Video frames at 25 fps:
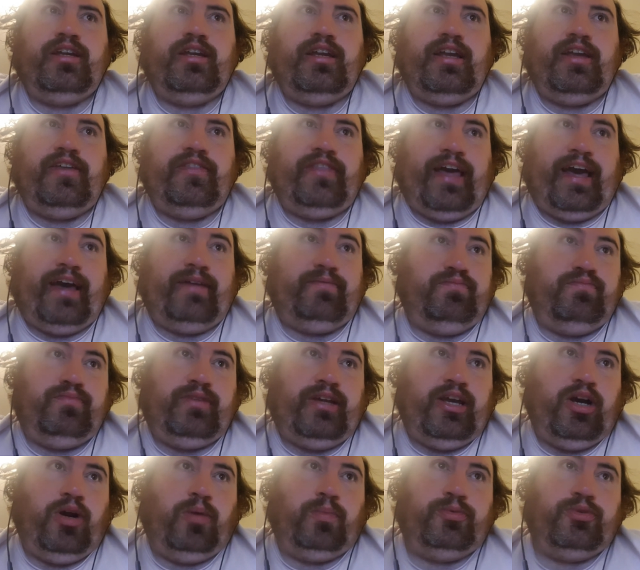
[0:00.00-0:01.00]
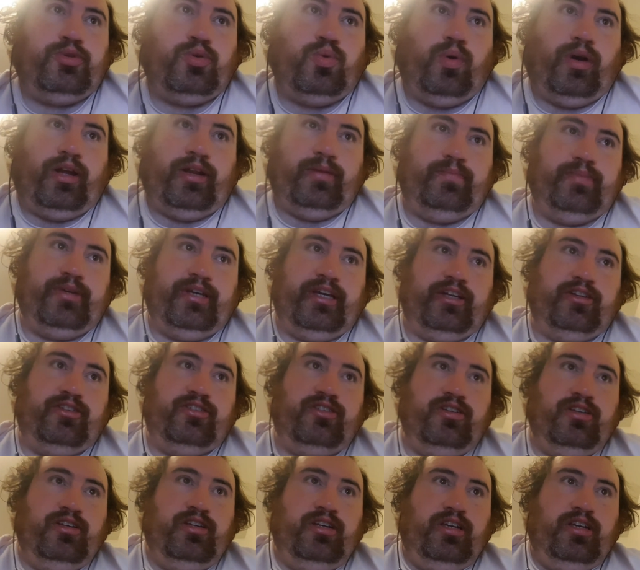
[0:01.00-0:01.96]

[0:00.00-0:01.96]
and that helped quite a bit.